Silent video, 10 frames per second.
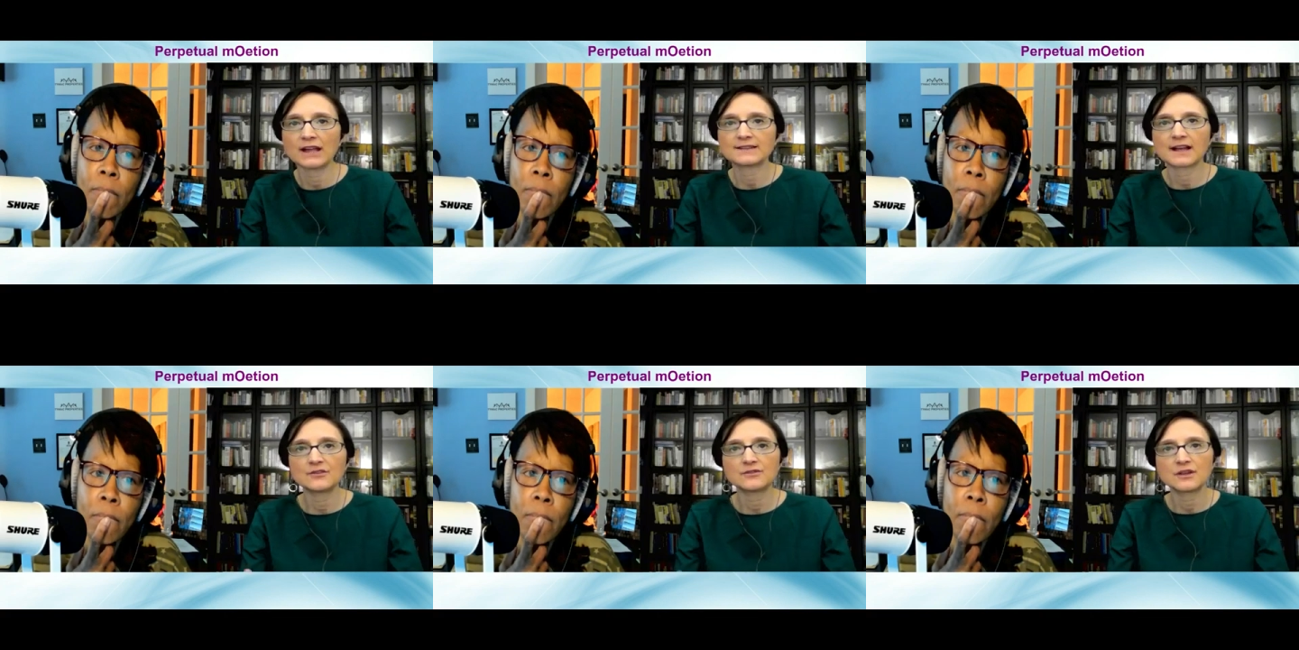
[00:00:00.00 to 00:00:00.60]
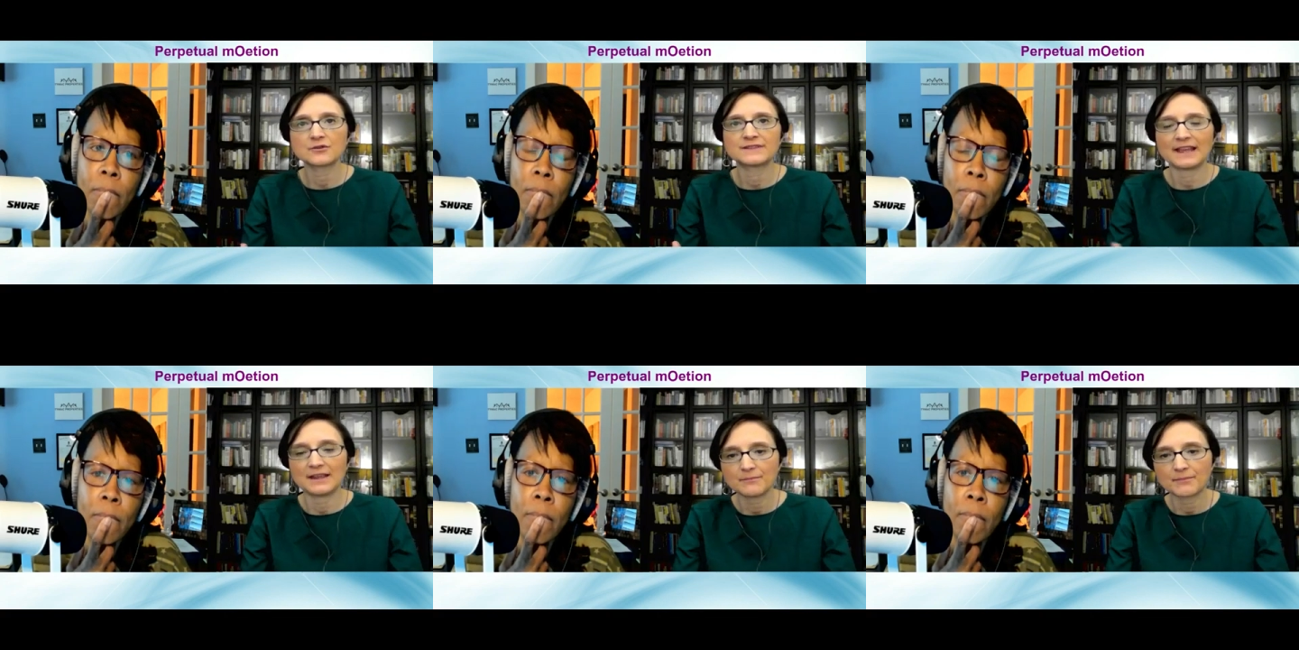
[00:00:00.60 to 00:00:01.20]
Speaker 1: rights, how do those
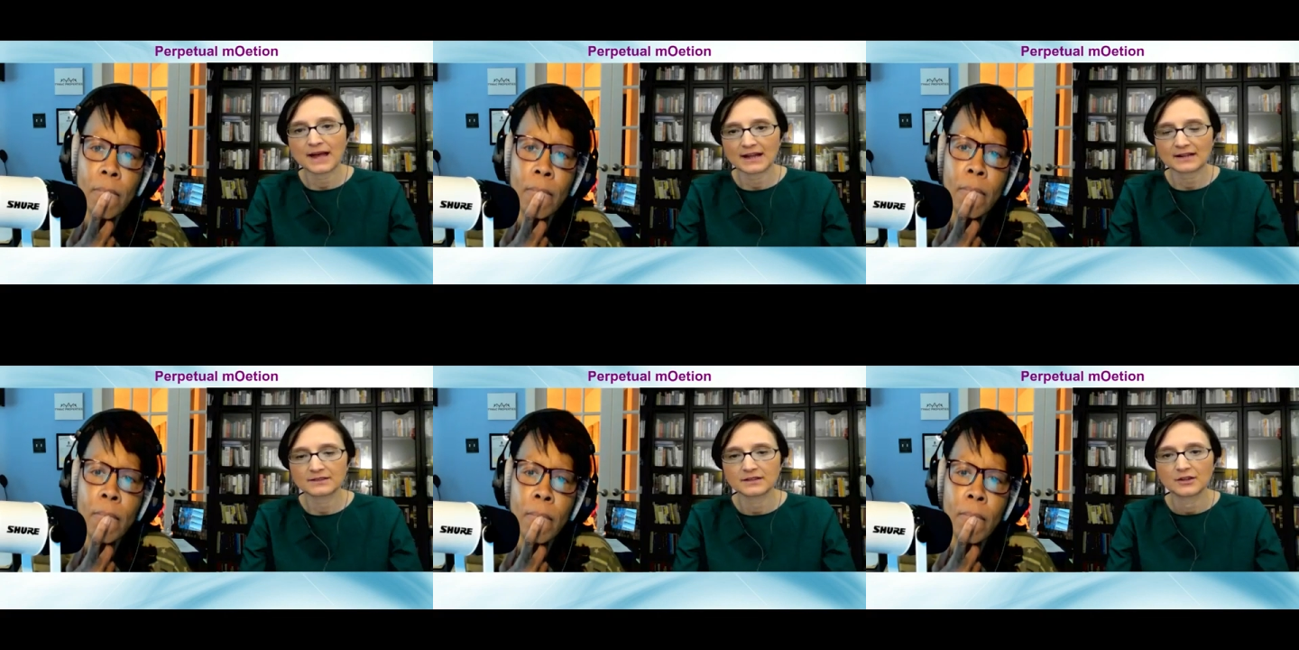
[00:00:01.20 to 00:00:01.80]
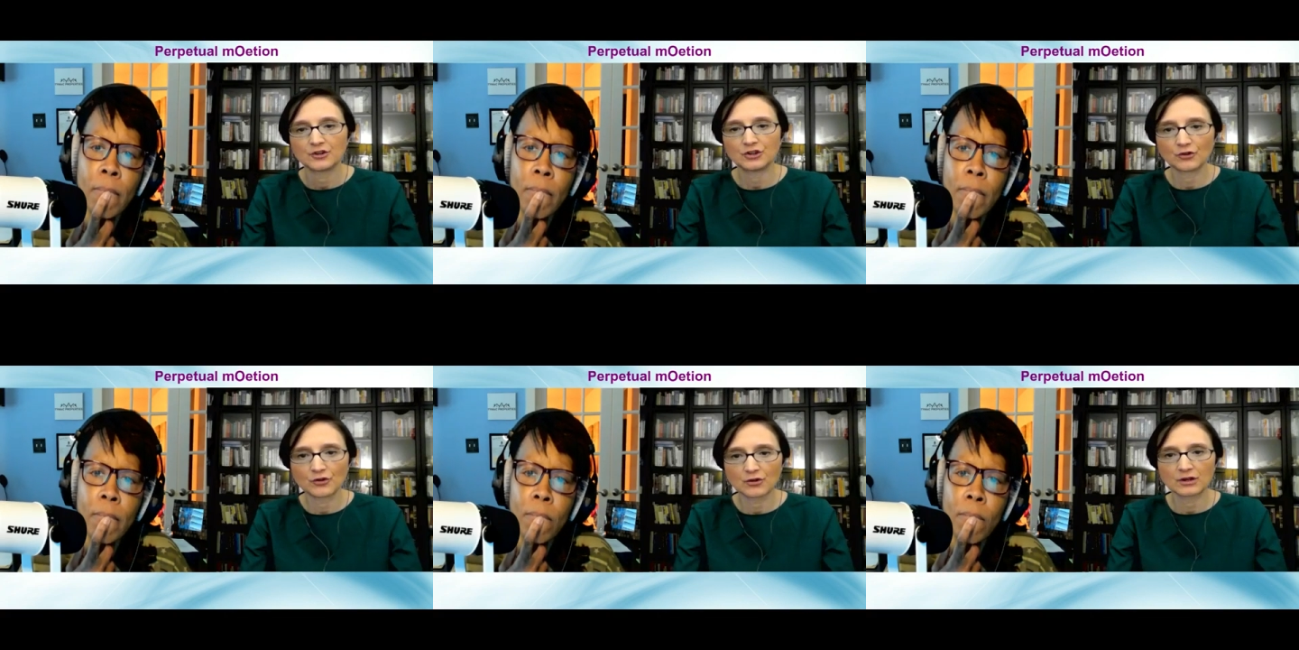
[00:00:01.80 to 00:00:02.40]
impact
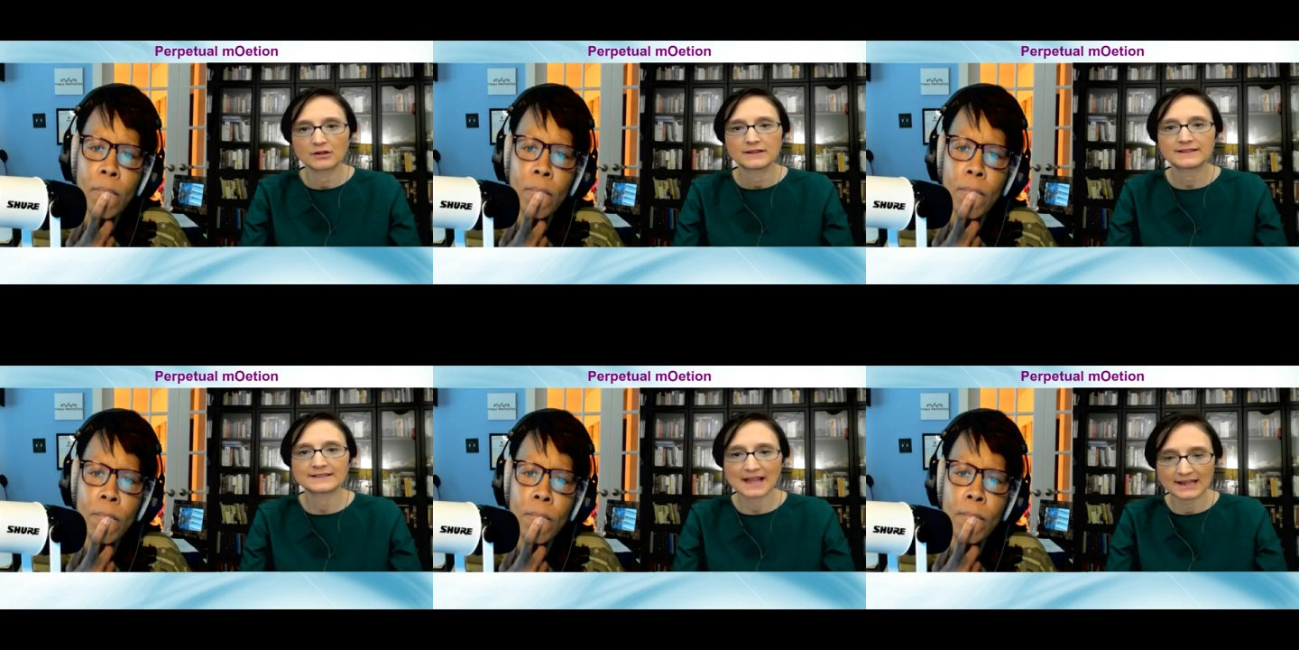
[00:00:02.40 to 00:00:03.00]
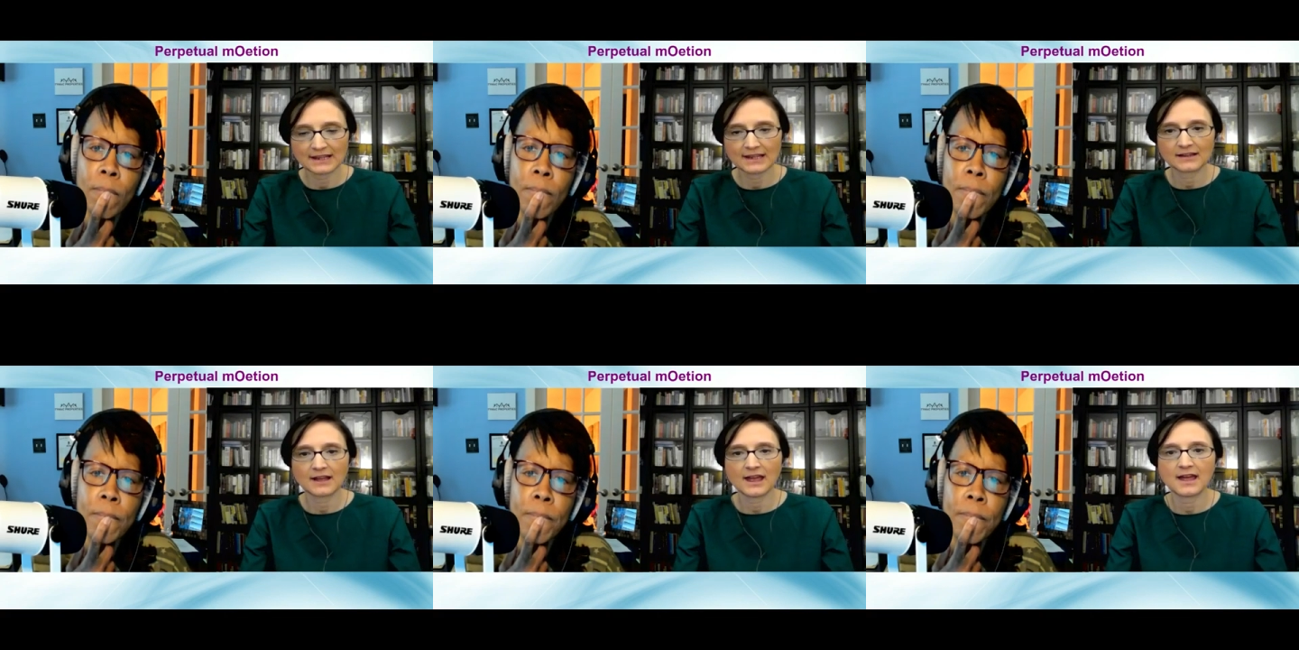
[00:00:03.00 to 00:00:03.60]
your
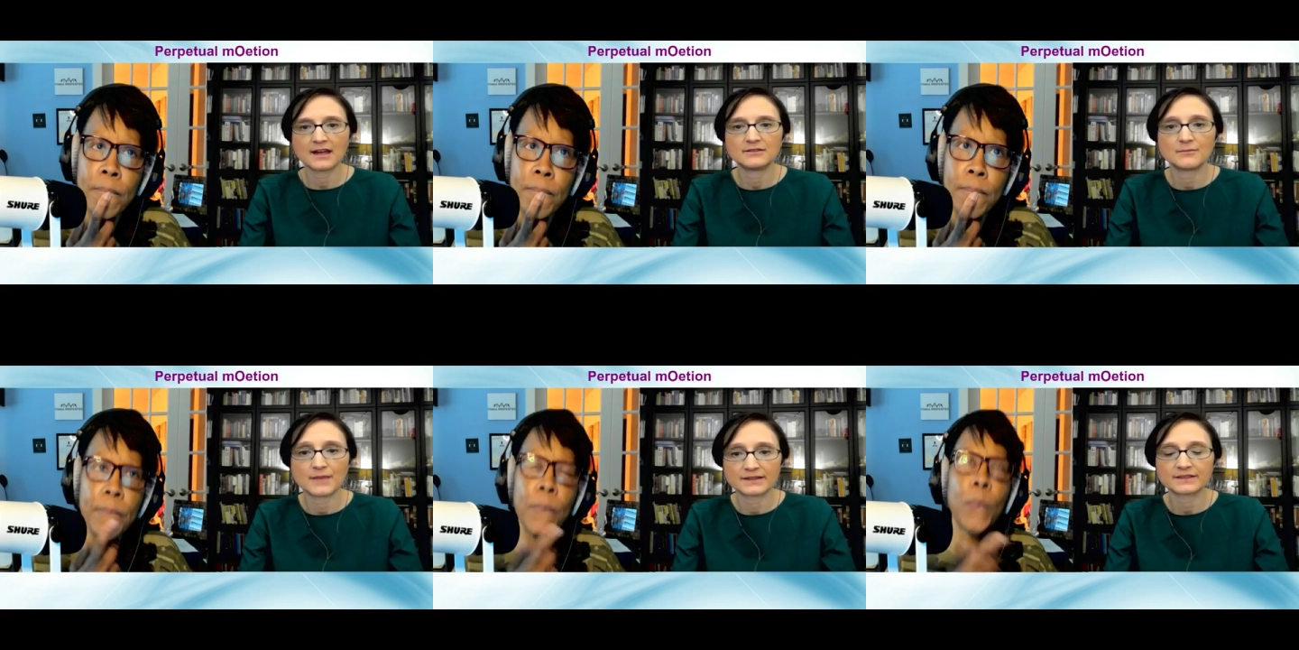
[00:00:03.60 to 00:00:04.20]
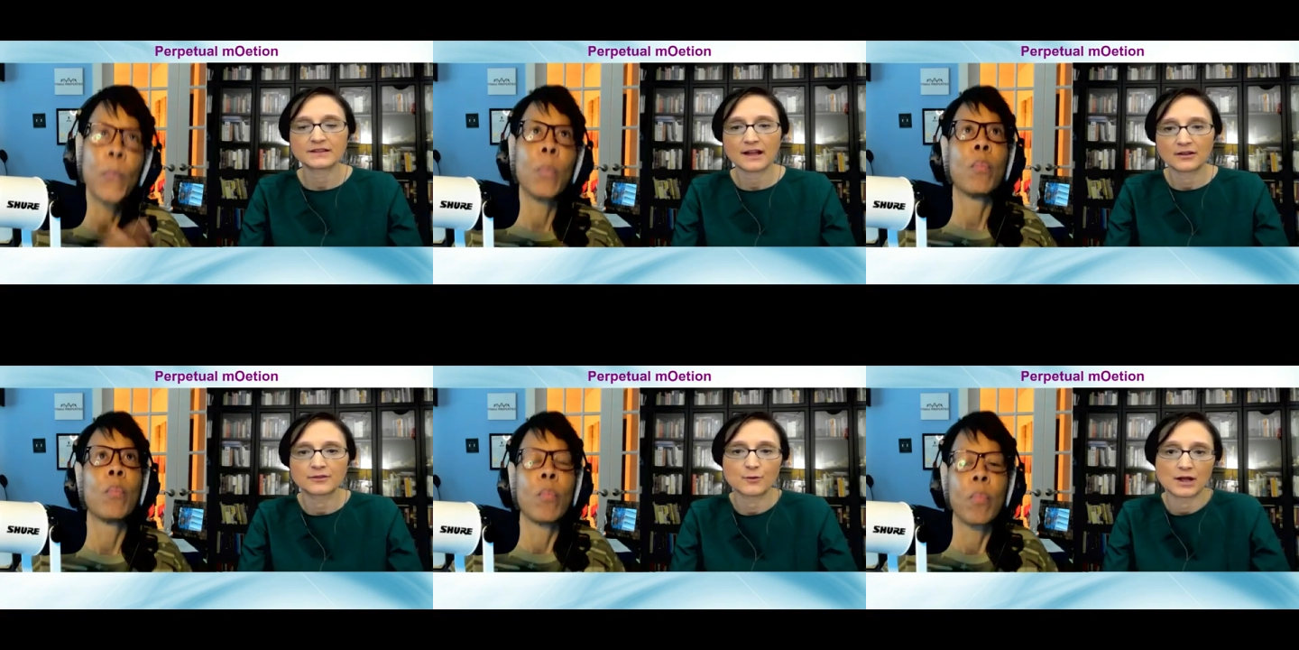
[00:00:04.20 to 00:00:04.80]
psychic and mental
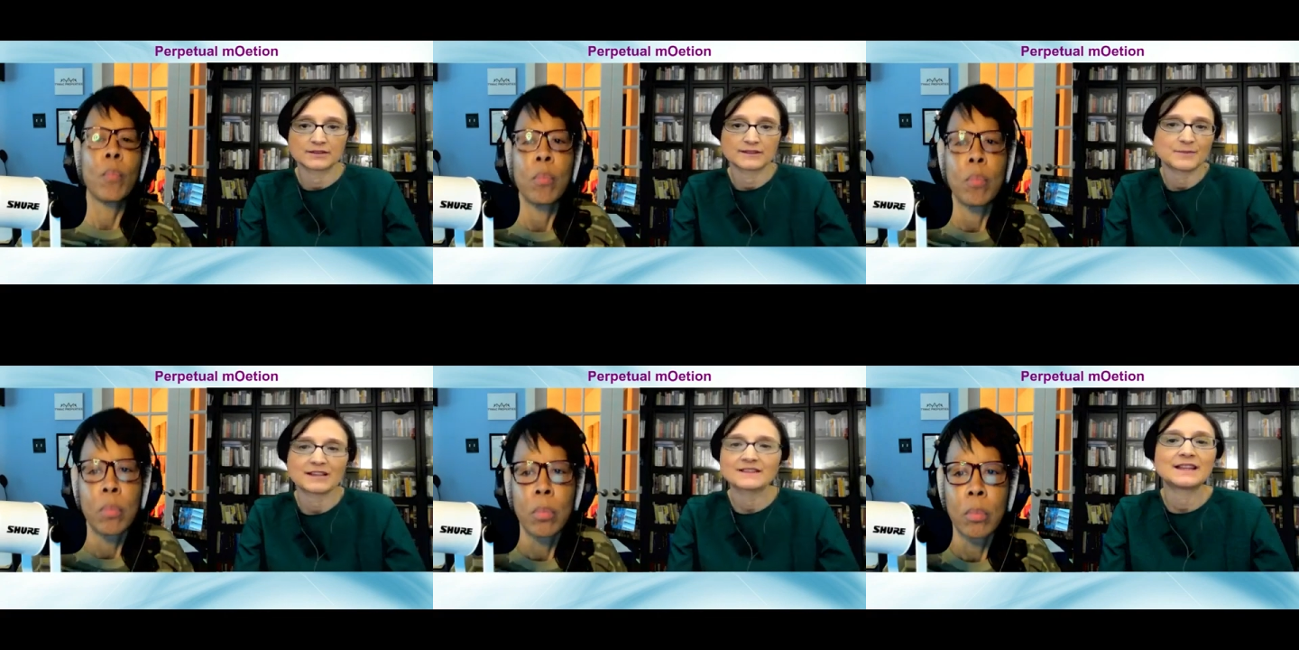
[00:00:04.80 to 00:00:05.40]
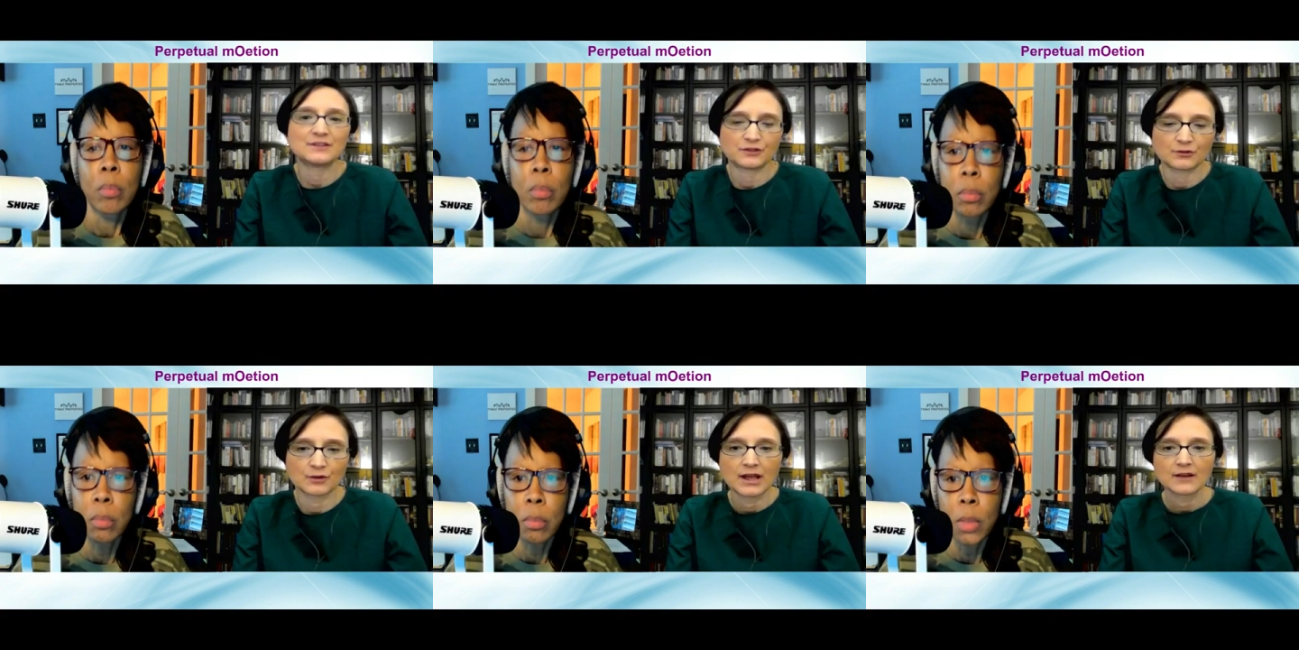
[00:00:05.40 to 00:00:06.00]
health wellness? Because they
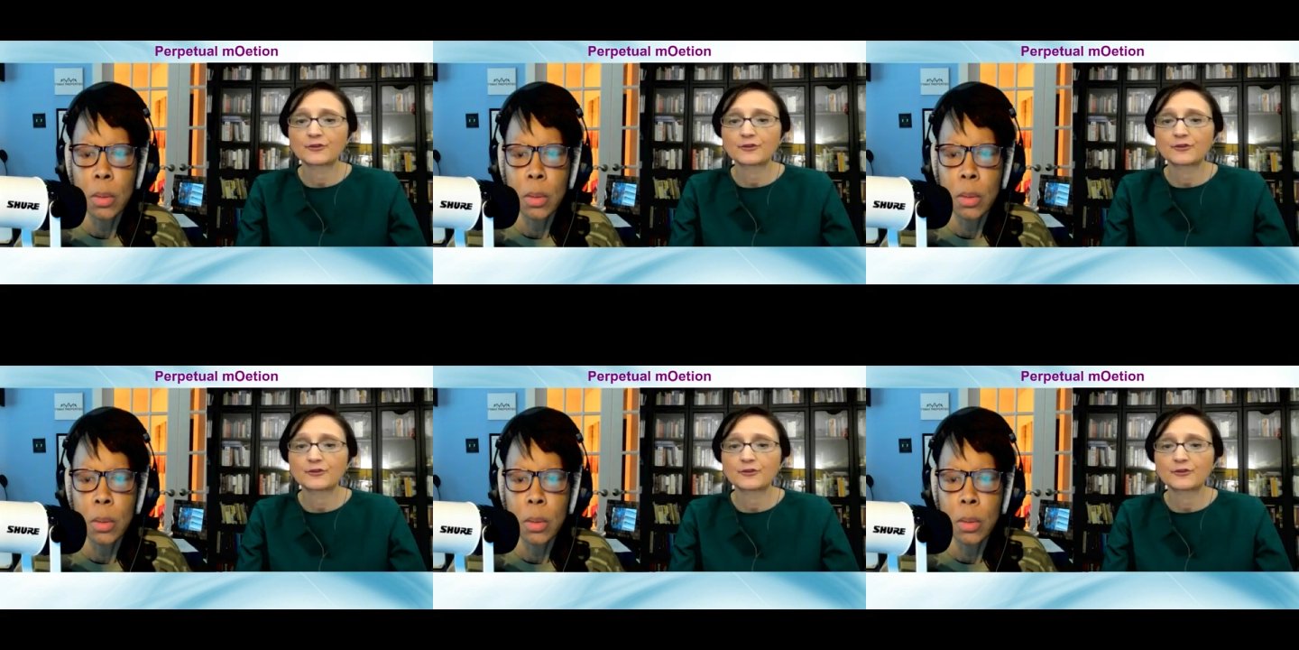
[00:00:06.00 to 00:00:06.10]
do.